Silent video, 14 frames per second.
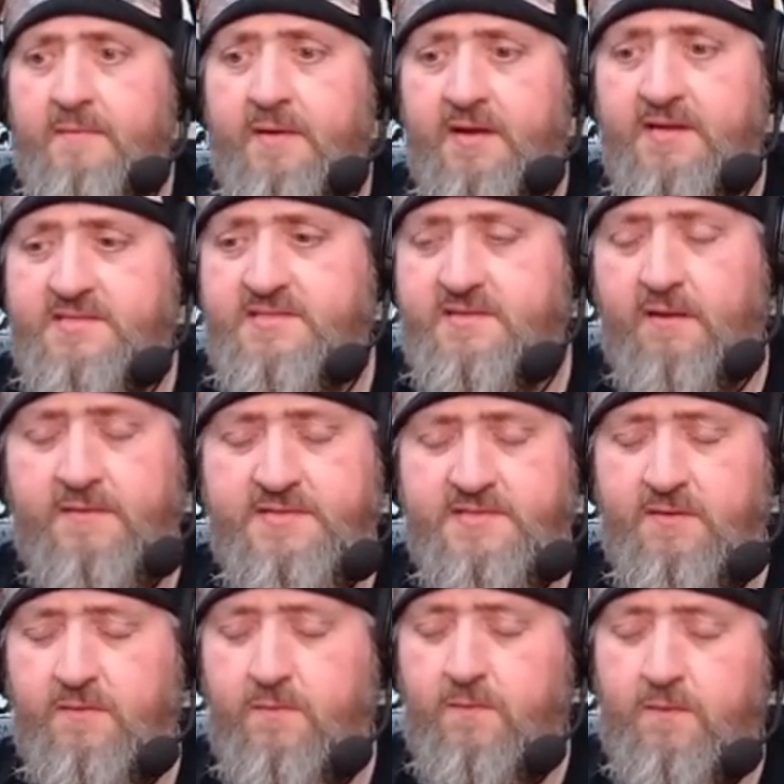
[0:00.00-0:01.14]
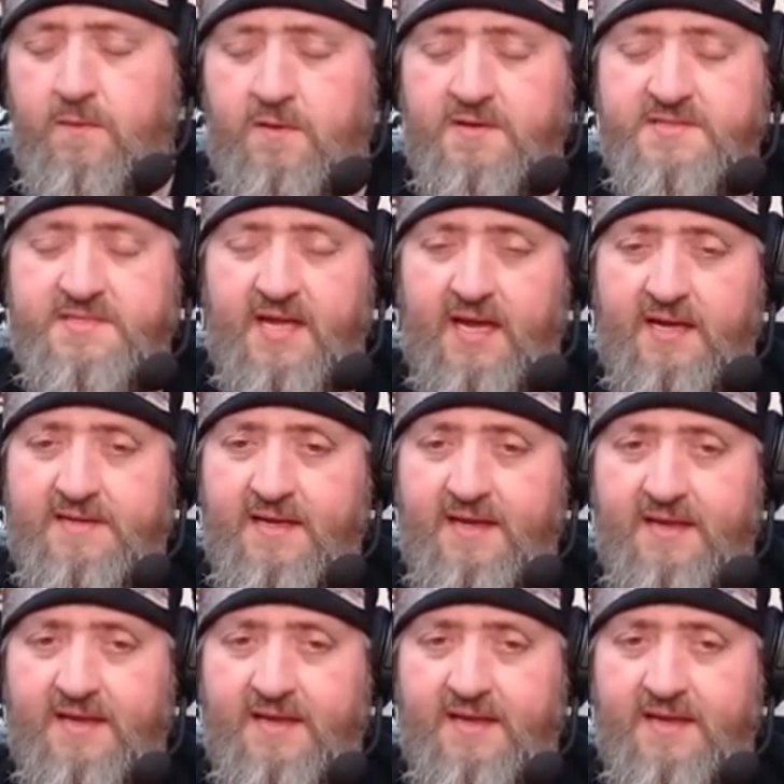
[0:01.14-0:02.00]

But it's always the worst acting,